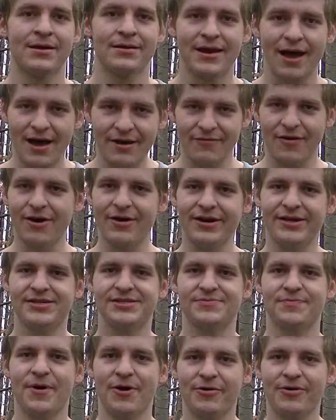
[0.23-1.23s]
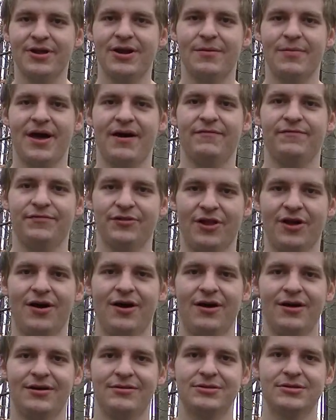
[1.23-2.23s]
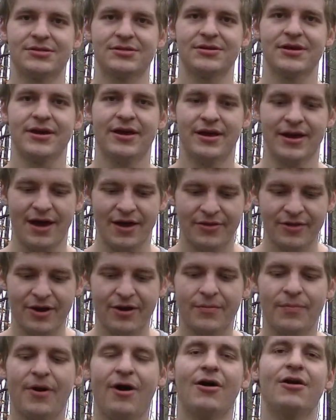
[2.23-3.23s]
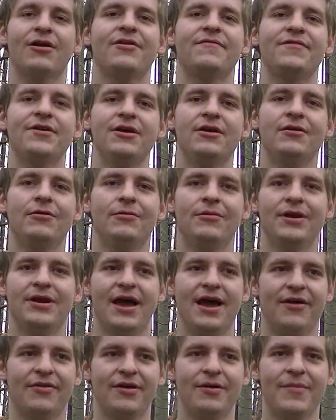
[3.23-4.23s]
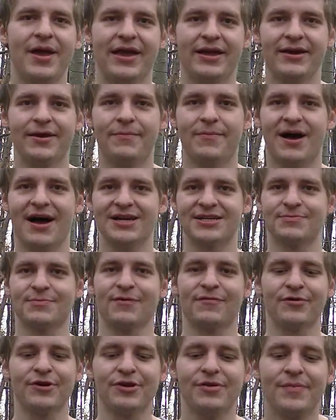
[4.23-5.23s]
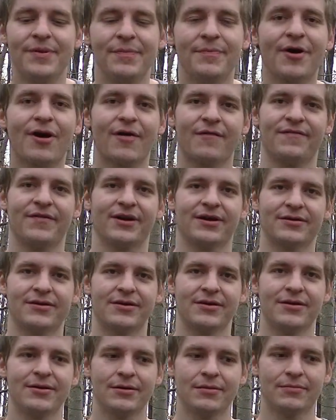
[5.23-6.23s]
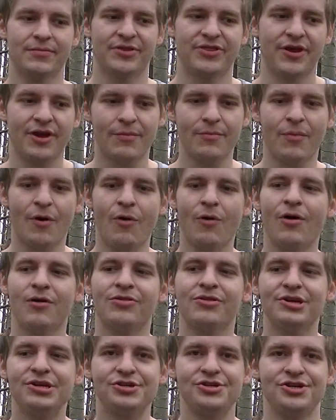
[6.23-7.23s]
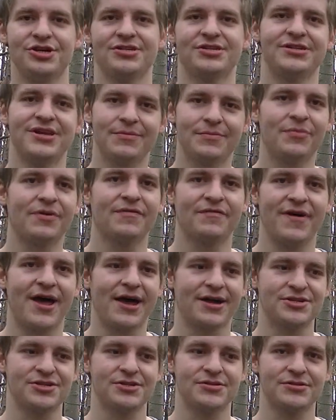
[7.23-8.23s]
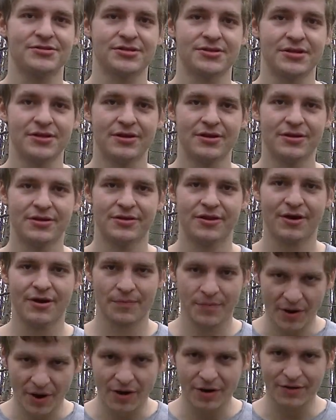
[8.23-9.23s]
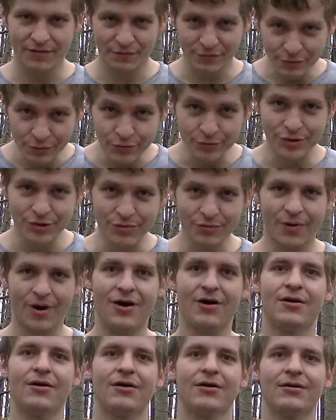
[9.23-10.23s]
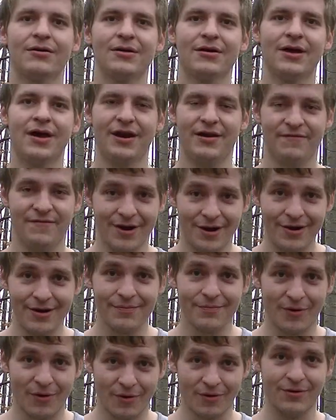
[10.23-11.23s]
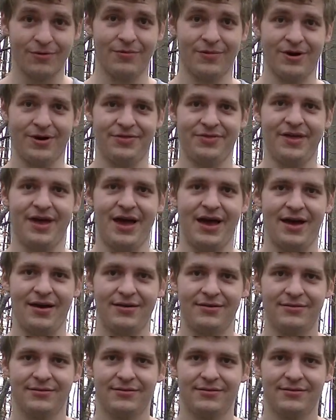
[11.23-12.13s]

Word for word: Now, I've already spoken about flaws and how they're a part of you and how they make it impossible for you to be perfect. But they're more than just imperfections. They're a part of who you are, and a very important one at that.